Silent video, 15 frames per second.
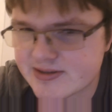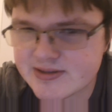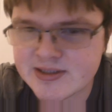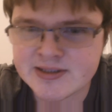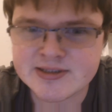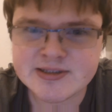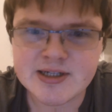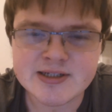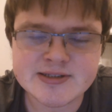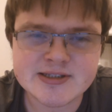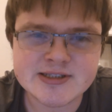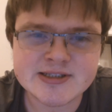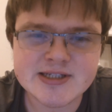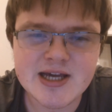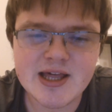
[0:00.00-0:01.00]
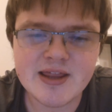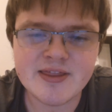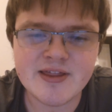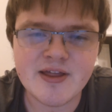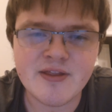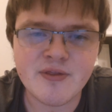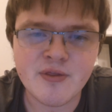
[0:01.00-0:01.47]
that's not to say
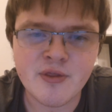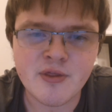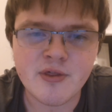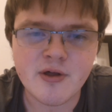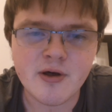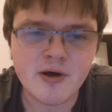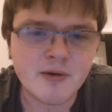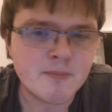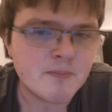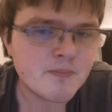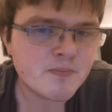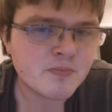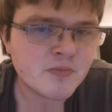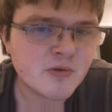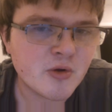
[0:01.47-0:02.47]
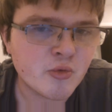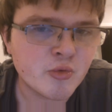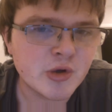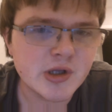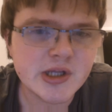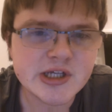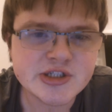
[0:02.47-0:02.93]
that the
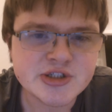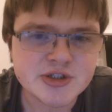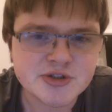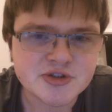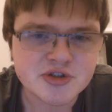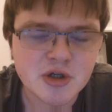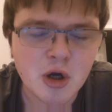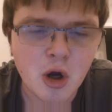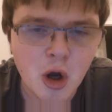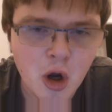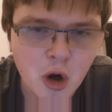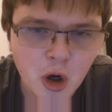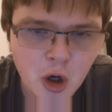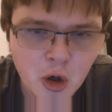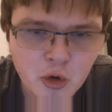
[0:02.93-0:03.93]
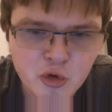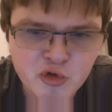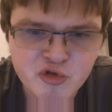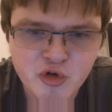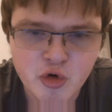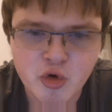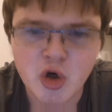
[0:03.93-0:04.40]
religions
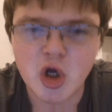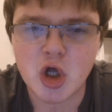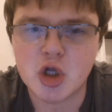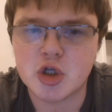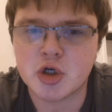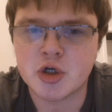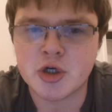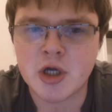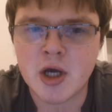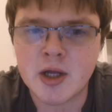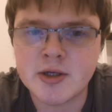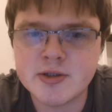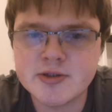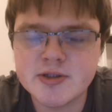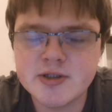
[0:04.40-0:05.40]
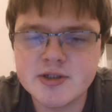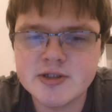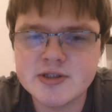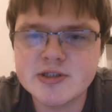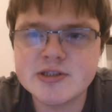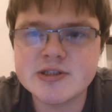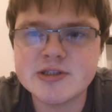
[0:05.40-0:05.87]
overall are not
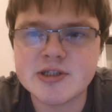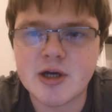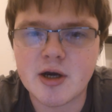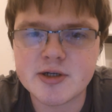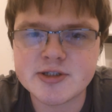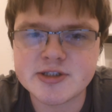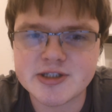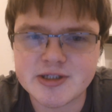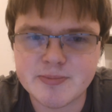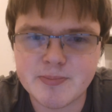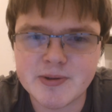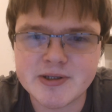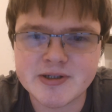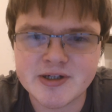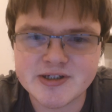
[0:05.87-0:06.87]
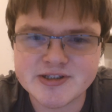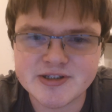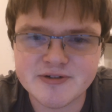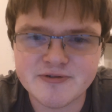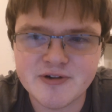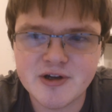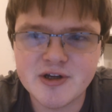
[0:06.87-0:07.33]
toxic because
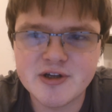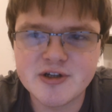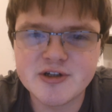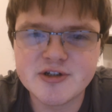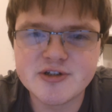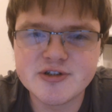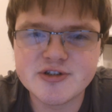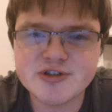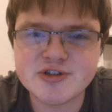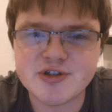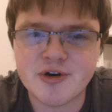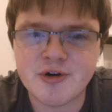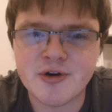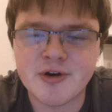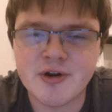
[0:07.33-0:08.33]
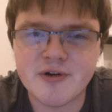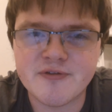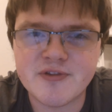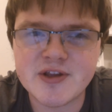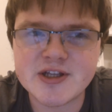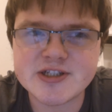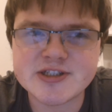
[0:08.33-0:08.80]
of certain of
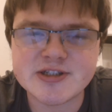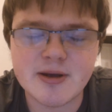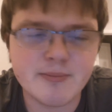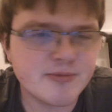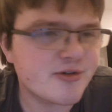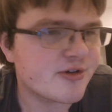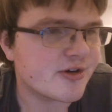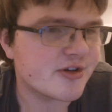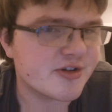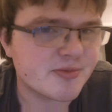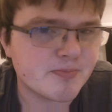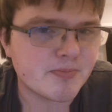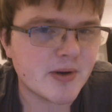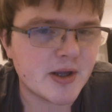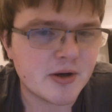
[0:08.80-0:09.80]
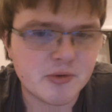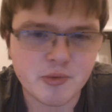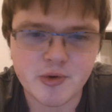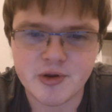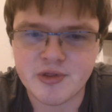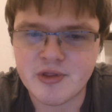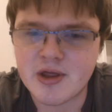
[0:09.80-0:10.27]
the assumptions bedded
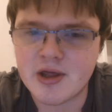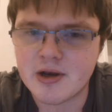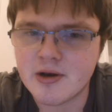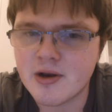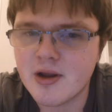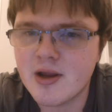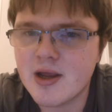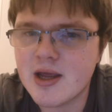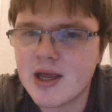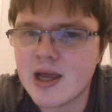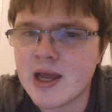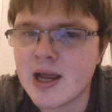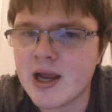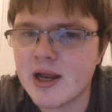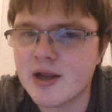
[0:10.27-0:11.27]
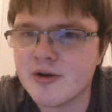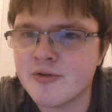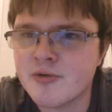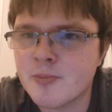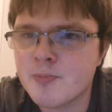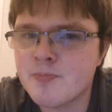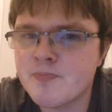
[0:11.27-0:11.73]
within and
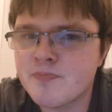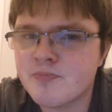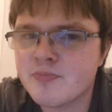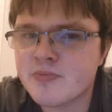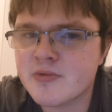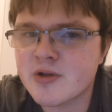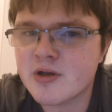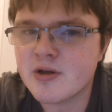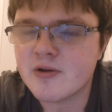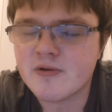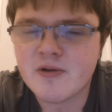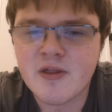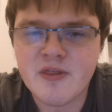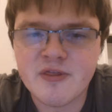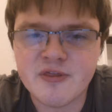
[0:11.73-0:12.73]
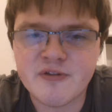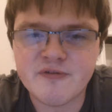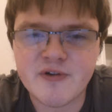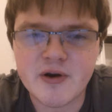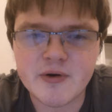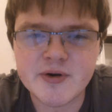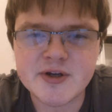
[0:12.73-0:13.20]
the
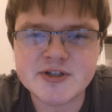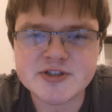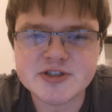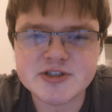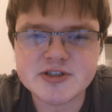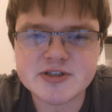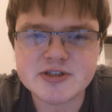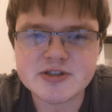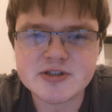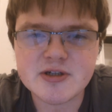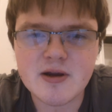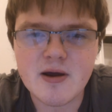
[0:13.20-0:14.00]
various